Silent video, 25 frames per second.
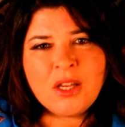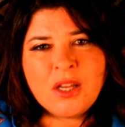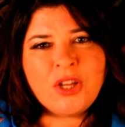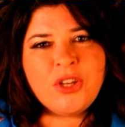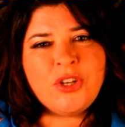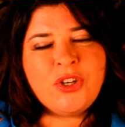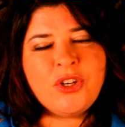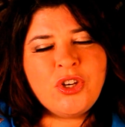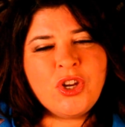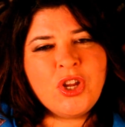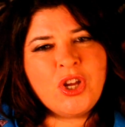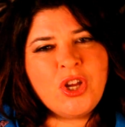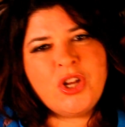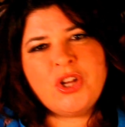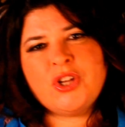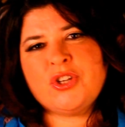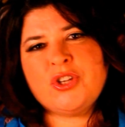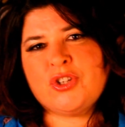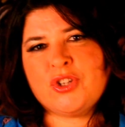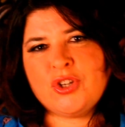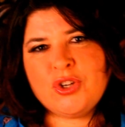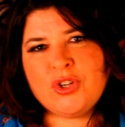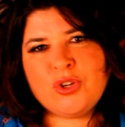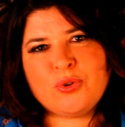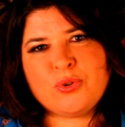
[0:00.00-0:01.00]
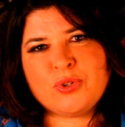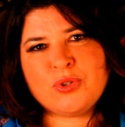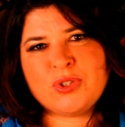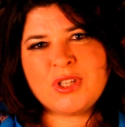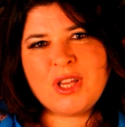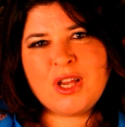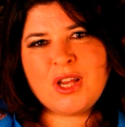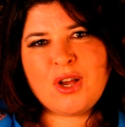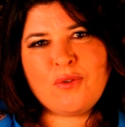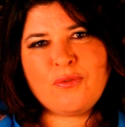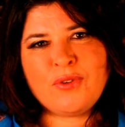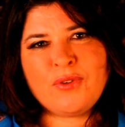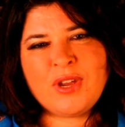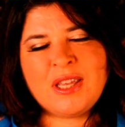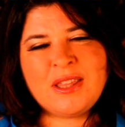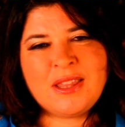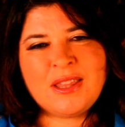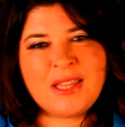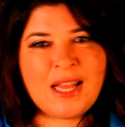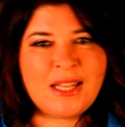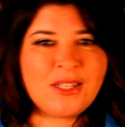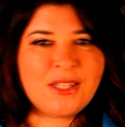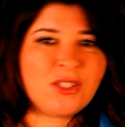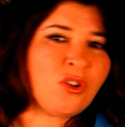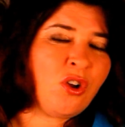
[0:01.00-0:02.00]
and nurture yourself
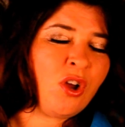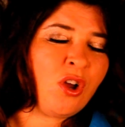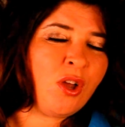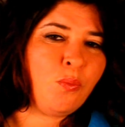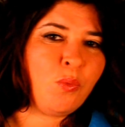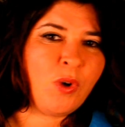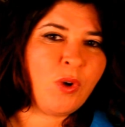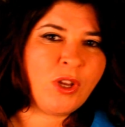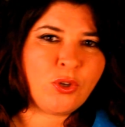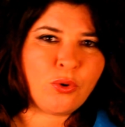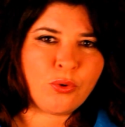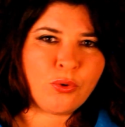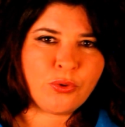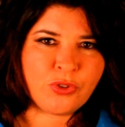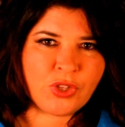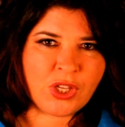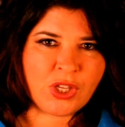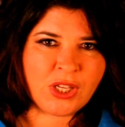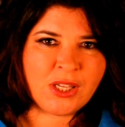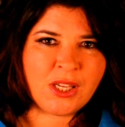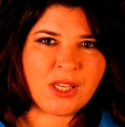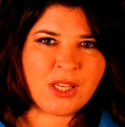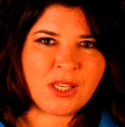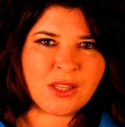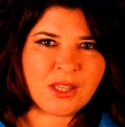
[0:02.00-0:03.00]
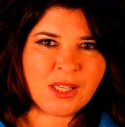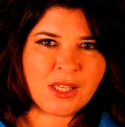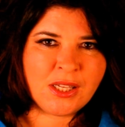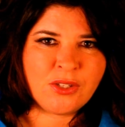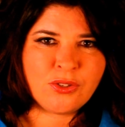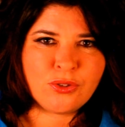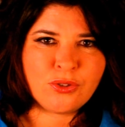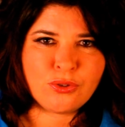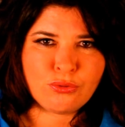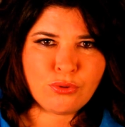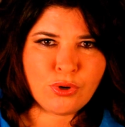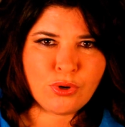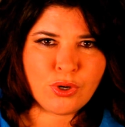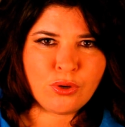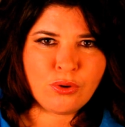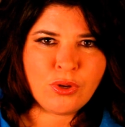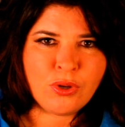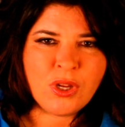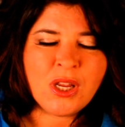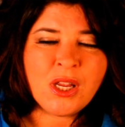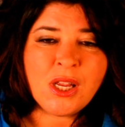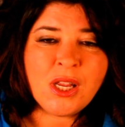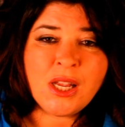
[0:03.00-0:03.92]
in that time where you're thinking things through.